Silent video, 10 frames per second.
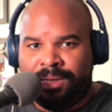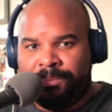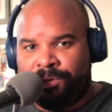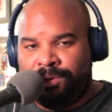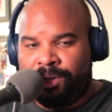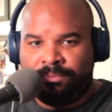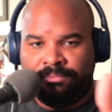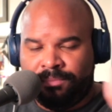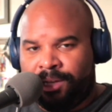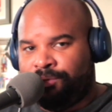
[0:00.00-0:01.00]

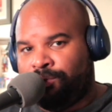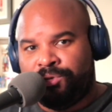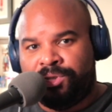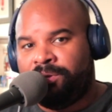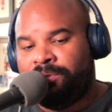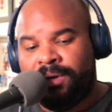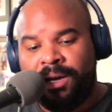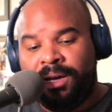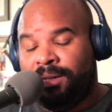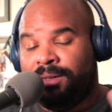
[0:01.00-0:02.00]
I'll throw it to you.
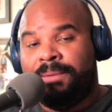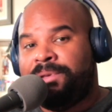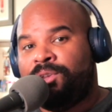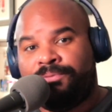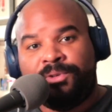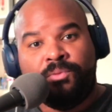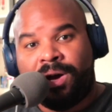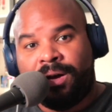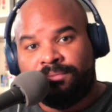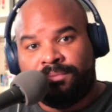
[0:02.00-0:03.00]
Let me know if you
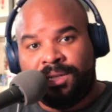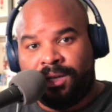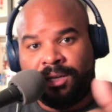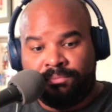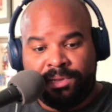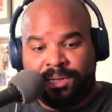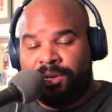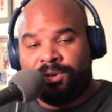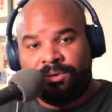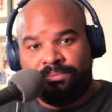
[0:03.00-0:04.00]
want to
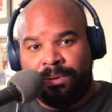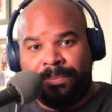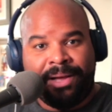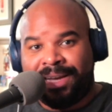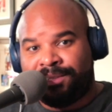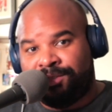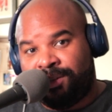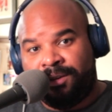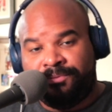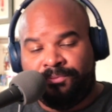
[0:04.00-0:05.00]
hear about that
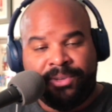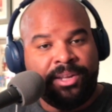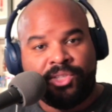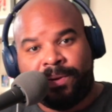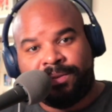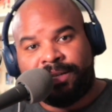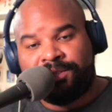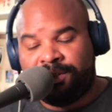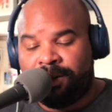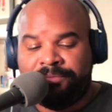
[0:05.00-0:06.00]
stuff, videos about that
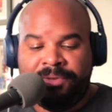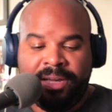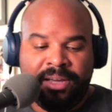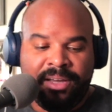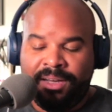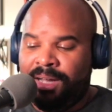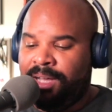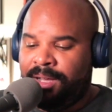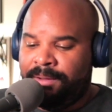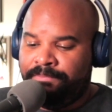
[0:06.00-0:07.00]
stuff.
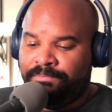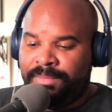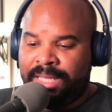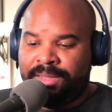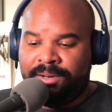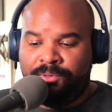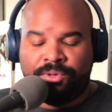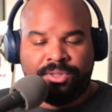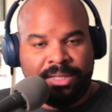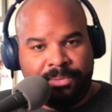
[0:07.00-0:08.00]
And then, of
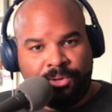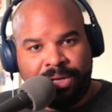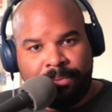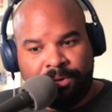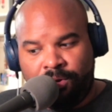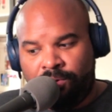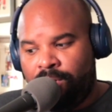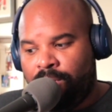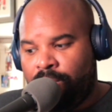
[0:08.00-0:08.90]
course, let me know down below